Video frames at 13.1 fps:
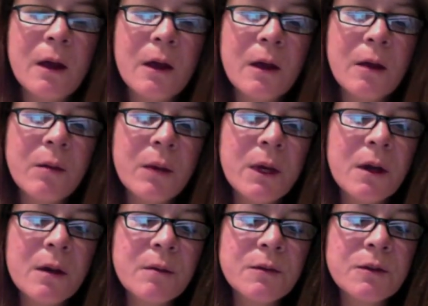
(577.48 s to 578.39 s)
It
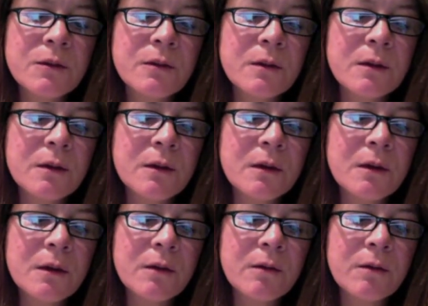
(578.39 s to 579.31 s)
becomes
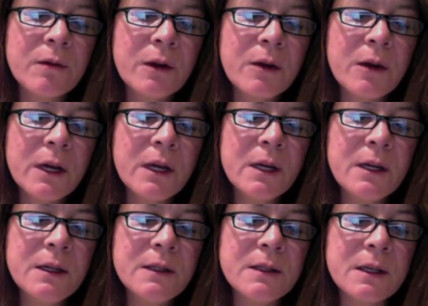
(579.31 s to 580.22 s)
very
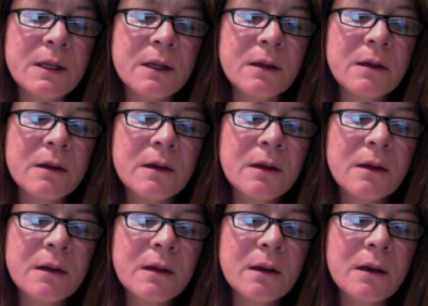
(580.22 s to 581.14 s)
easy
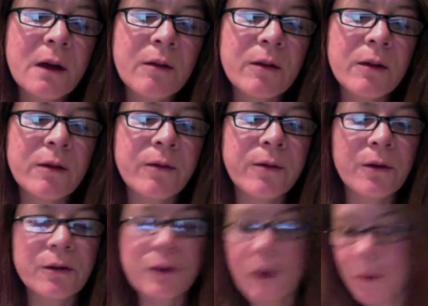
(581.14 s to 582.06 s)
after the
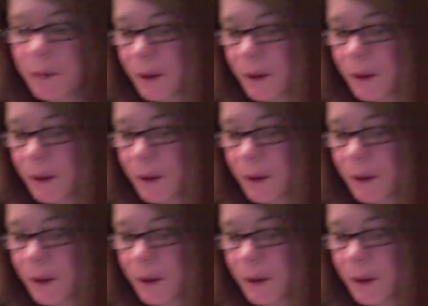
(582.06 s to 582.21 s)
first couple